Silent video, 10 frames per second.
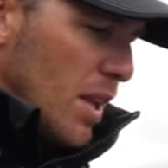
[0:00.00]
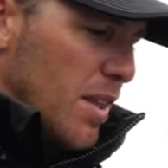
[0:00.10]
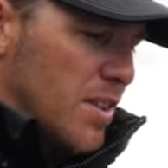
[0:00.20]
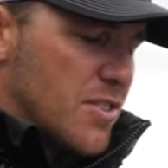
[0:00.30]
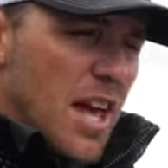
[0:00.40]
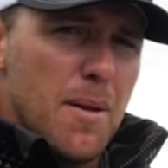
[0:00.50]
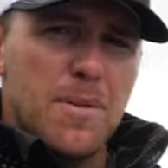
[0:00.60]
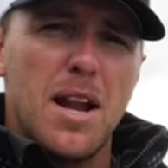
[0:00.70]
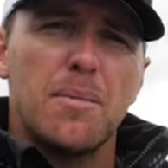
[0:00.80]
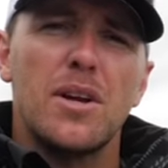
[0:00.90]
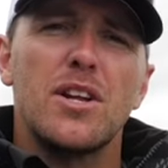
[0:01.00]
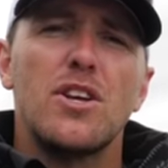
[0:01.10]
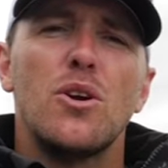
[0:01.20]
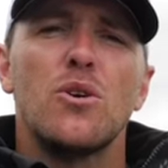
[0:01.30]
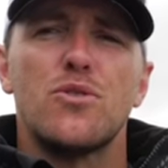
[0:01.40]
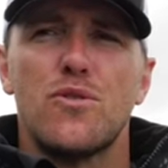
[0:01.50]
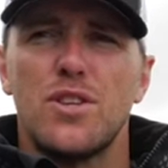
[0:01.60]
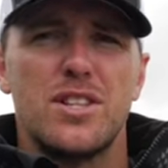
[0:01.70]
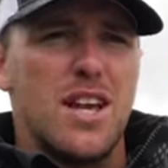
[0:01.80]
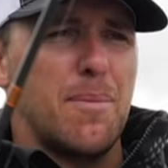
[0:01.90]
the setup that I'm going to use for
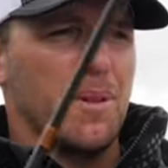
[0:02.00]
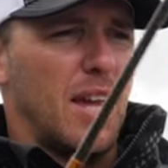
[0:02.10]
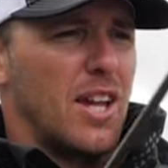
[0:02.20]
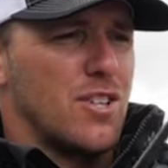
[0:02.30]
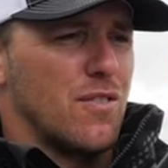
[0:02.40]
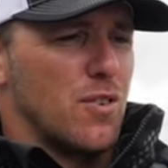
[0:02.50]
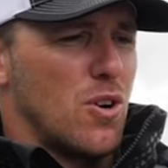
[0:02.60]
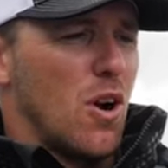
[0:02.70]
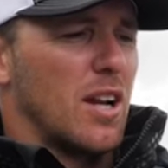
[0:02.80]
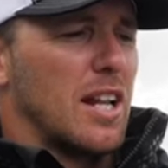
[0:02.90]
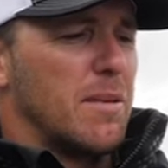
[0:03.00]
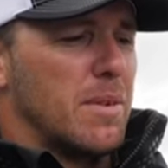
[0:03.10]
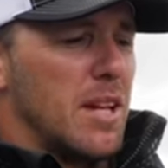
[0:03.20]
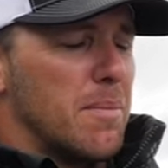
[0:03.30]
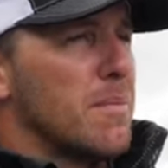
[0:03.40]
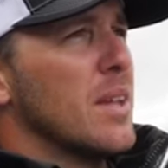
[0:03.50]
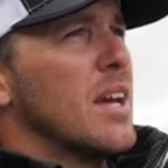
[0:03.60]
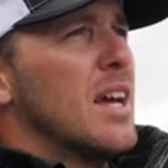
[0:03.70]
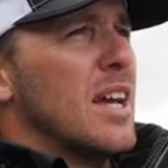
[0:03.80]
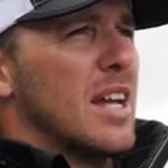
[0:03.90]
this application for targeting them deep
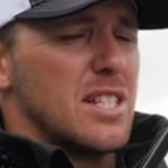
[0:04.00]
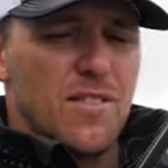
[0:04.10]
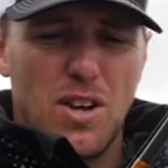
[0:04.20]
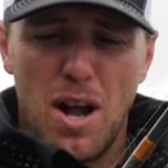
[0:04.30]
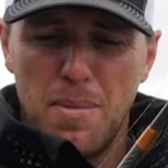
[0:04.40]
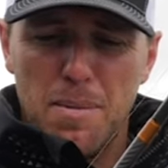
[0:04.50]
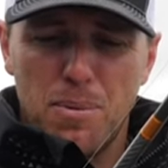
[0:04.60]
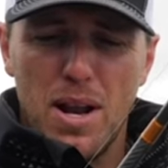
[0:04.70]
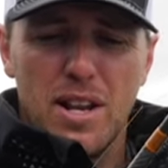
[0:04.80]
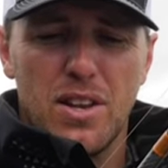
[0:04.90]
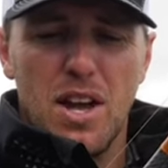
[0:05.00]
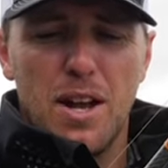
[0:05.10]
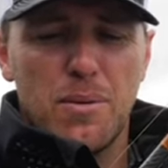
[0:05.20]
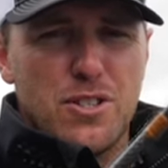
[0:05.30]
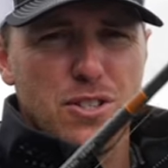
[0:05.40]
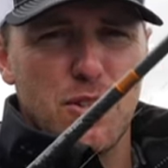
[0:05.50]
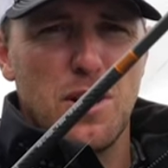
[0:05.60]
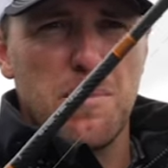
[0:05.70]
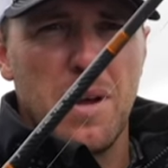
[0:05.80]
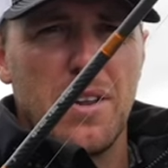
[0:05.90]
is I've got my braided line, which is
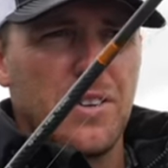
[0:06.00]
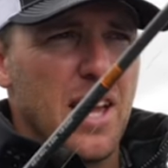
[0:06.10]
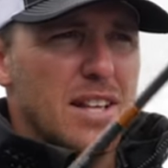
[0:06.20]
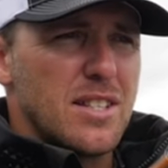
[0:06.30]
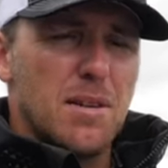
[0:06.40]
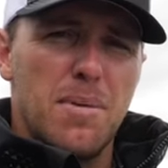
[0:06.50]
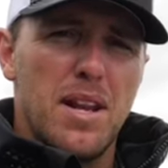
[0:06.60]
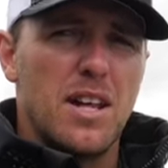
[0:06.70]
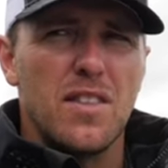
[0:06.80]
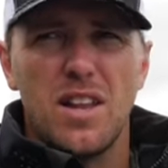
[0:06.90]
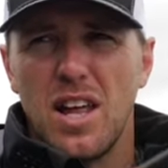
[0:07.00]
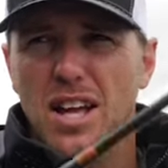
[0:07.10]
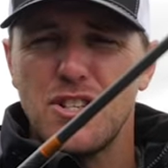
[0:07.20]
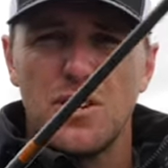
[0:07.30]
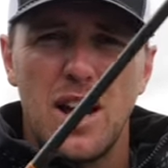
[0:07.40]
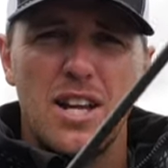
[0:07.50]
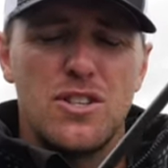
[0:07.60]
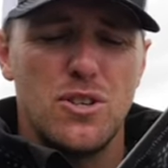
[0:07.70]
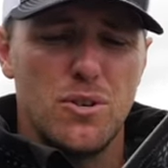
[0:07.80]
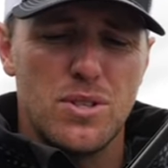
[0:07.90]
30-pound test, and depending on the lines you
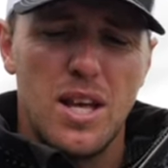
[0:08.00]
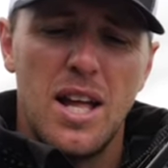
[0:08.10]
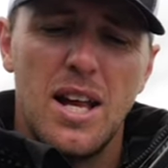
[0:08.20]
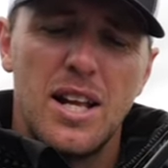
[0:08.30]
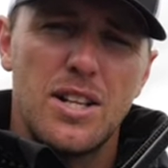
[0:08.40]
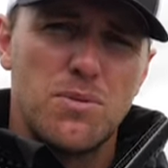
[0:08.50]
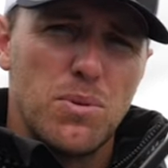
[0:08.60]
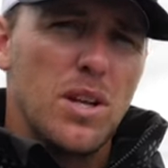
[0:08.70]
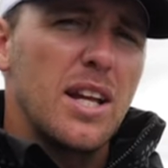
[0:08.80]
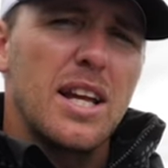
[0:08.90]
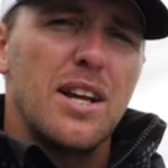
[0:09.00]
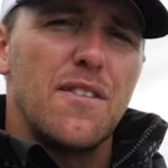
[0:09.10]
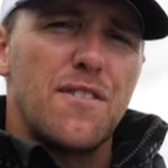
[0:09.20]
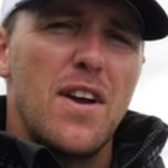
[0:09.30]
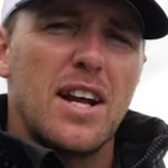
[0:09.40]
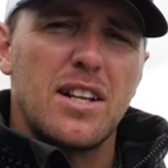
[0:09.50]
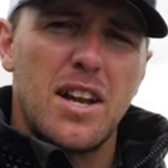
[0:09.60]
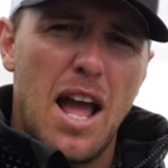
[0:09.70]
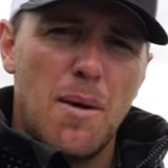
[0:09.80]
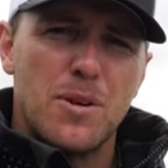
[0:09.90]
guys use, it's really going to affect on
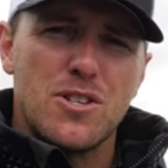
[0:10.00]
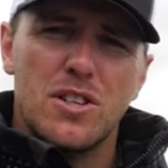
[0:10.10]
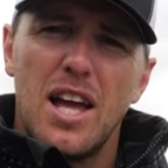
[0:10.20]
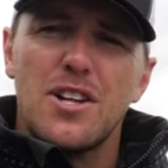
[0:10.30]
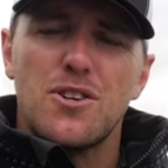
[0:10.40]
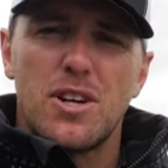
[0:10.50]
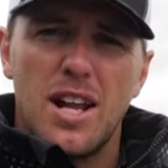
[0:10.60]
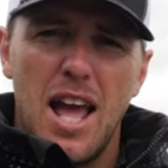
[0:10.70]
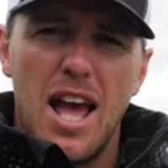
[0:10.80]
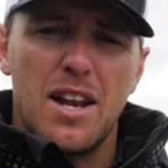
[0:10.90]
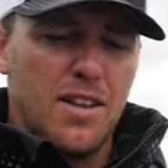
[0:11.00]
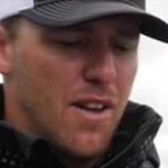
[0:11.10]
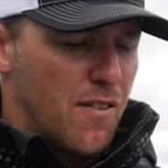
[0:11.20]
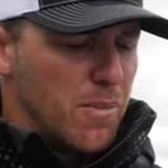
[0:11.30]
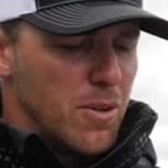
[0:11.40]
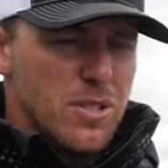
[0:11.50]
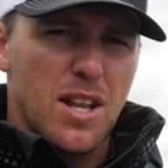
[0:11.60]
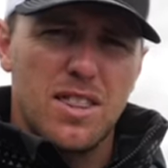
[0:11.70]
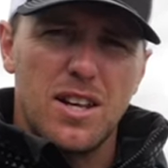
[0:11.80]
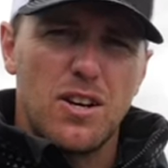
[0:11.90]
how much lead you're going to add. If I'm using
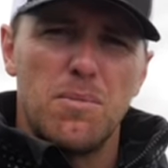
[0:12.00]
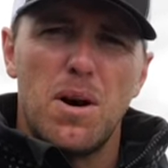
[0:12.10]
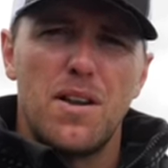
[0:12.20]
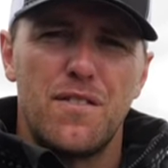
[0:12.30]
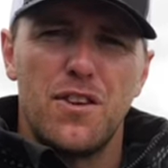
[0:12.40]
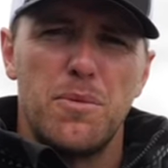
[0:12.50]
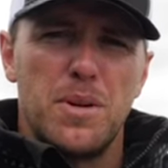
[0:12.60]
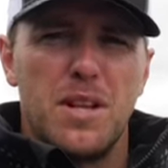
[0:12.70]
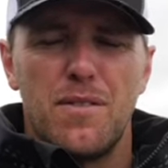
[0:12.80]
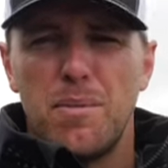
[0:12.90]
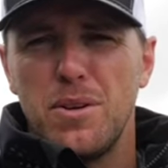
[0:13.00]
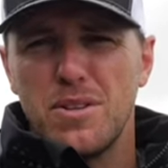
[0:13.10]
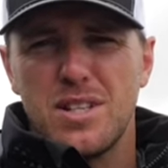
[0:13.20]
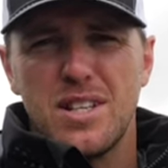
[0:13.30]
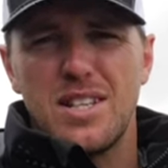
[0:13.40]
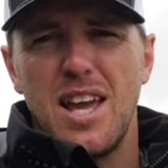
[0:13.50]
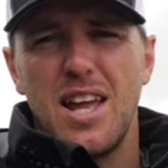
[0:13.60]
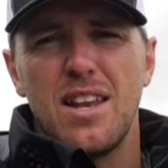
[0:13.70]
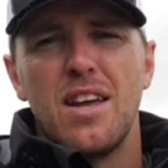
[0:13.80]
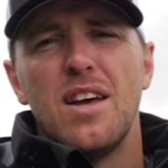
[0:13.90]
a thicker monofilament, if I'm using a
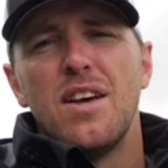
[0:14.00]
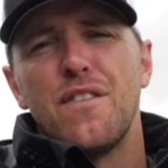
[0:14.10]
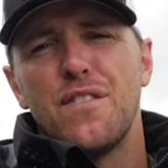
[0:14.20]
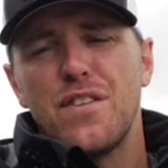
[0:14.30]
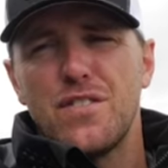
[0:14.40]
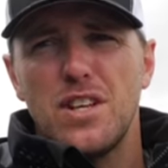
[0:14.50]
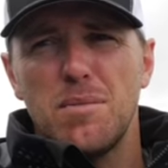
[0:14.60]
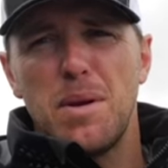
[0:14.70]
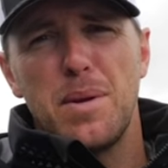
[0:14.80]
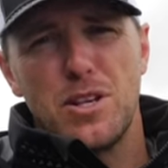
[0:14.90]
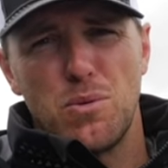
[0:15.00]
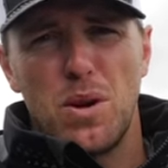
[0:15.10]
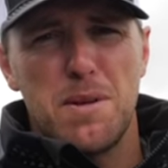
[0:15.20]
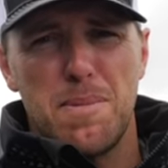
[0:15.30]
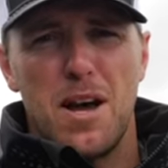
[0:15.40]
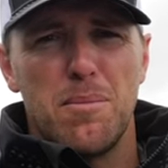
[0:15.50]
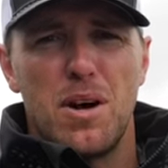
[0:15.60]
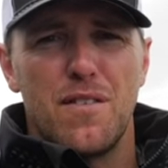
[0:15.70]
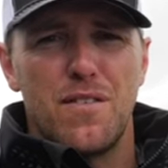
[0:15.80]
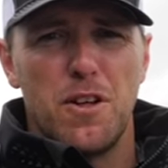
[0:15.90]
10, 15, maybe a 20-pound
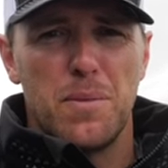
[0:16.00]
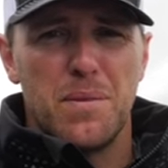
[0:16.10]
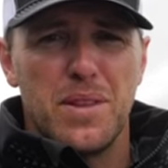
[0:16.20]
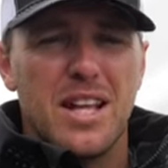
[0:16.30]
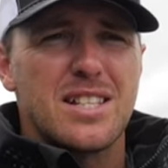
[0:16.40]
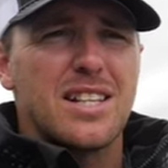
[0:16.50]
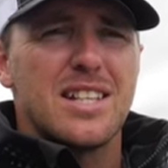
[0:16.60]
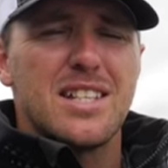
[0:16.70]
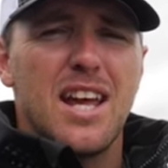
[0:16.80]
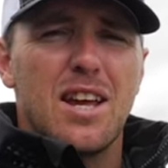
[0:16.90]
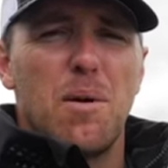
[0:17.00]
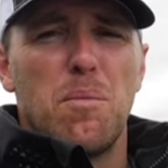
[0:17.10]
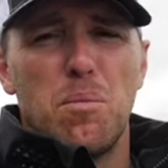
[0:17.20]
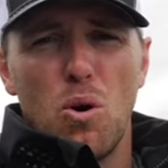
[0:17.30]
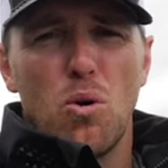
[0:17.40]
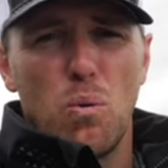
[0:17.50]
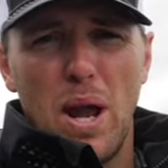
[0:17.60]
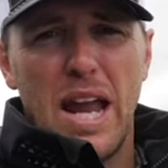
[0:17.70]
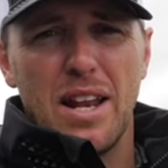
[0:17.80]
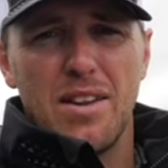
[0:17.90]
monofilament, it's going to take more
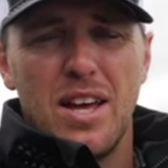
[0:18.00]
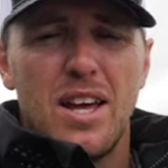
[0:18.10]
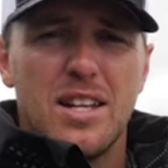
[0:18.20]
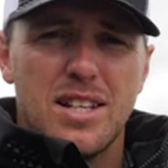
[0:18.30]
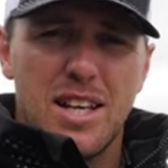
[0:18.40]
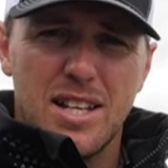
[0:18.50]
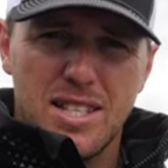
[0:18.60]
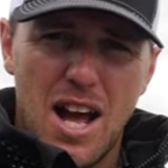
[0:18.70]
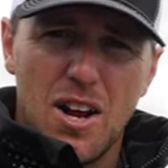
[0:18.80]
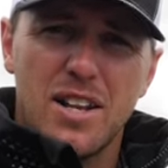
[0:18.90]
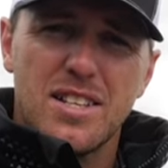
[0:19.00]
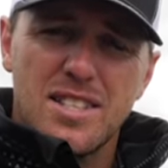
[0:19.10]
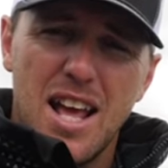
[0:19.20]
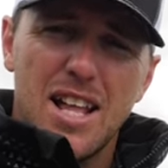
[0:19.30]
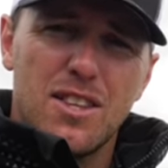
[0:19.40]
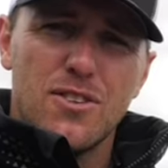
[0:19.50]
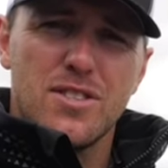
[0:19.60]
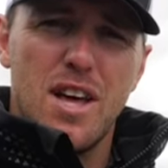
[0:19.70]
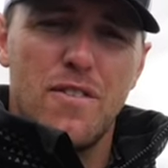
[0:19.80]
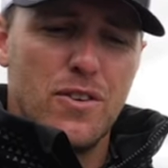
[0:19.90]
weight to get down and stay at those
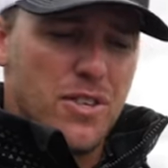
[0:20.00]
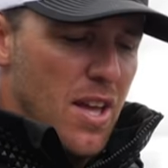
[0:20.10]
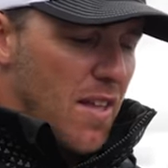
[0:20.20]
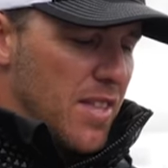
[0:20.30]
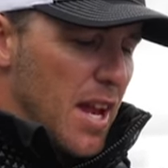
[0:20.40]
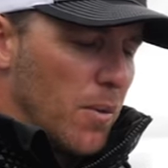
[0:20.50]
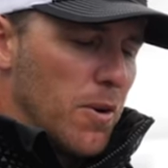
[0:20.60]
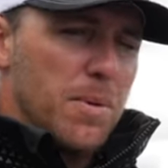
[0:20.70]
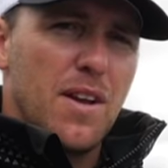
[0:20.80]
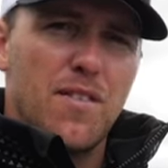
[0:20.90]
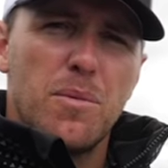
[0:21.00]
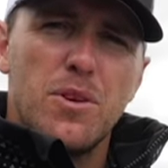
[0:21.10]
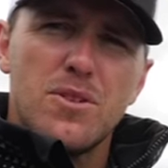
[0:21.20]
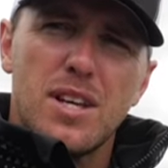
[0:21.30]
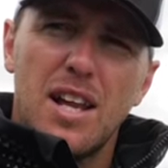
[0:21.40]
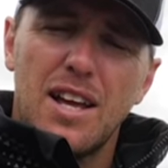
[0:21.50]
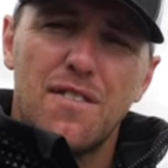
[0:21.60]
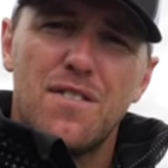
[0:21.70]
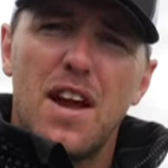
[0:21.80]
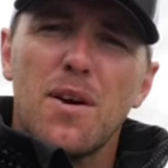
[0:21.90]
levels than it would be if I'm using like a
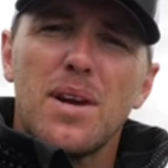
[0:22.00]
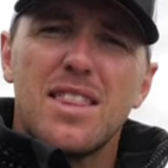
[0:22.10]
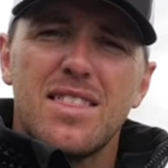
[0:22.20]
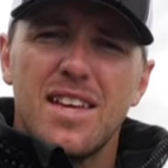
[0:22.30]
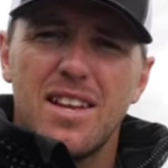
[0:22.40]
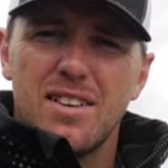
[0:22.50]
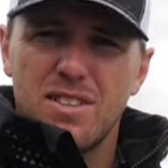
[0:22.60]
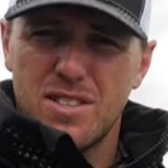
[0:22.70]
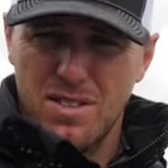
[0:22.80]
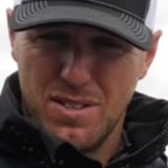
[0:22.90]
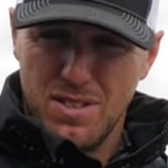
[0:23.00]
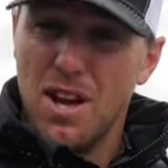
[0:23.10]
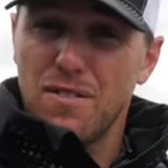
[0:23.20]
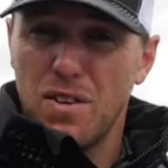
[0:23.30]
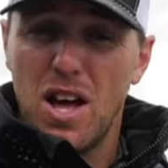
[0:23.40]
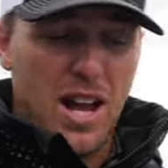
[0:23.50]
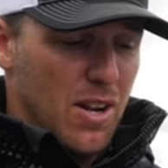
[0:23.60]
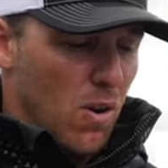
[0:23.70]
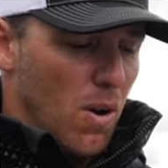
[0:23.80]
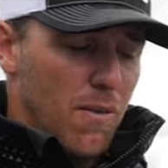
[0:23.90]
very thin tough
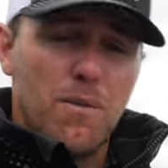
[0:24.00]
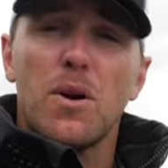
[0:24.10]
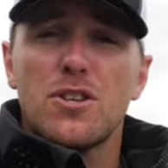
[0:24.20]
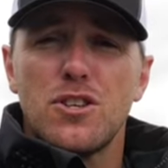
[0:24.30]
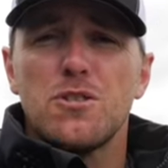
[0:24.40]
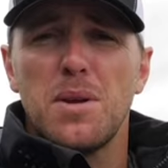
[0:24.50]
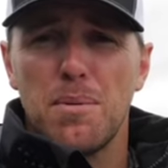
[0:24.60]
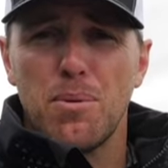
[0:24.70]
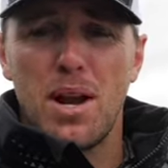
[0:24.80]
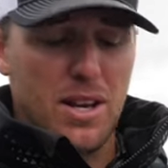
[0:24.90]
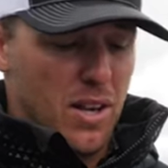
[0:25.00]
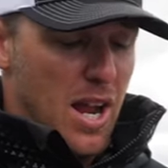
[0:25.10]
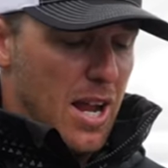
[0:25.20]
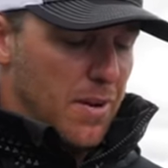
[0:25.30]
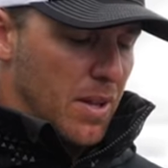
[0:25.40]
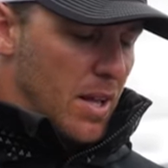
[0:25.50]
line or, a braided line.